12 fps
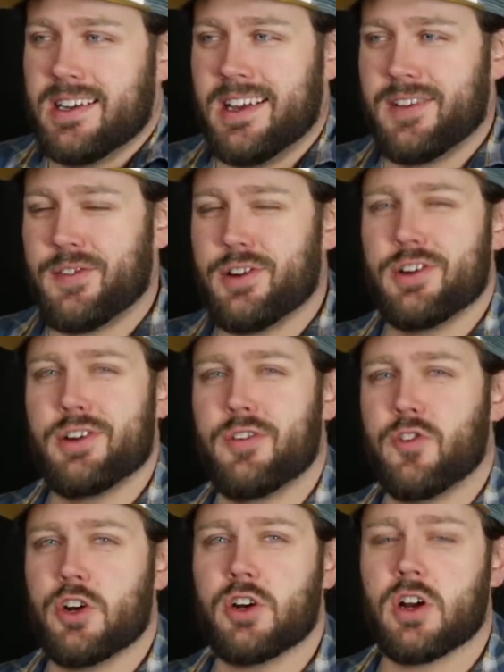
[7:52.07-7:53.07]
If
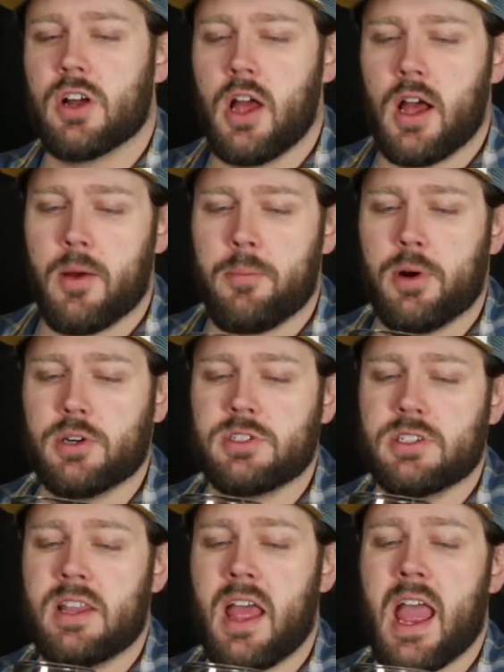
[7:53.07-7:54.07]
you're a
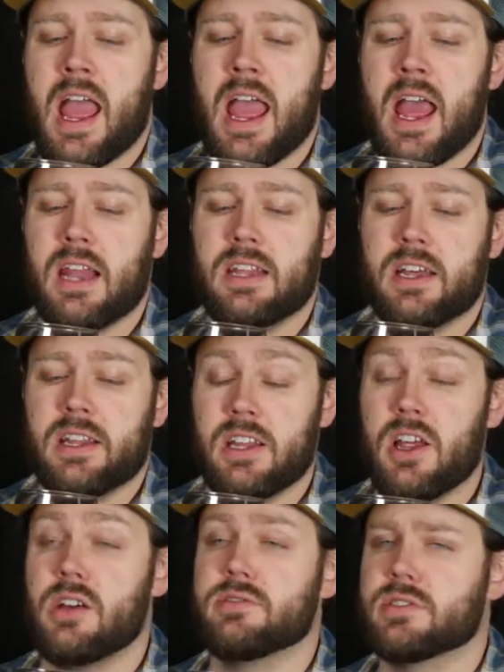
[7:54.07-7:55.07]
person that
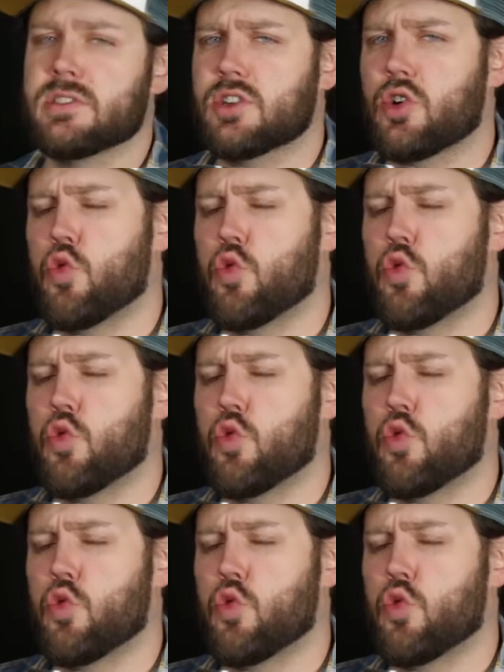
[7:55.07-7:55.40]
loves